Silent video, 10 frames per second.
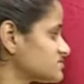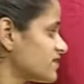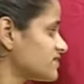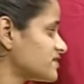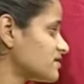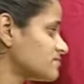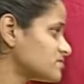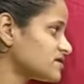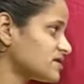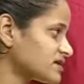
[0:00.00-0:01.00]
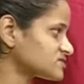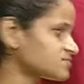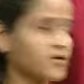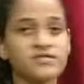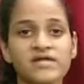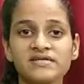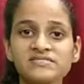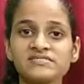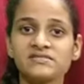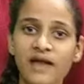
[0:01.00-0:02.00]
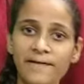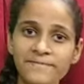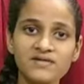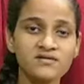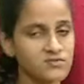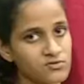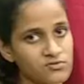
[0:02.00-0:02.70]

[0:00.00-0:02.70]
when we come to the next point, that is rapid growth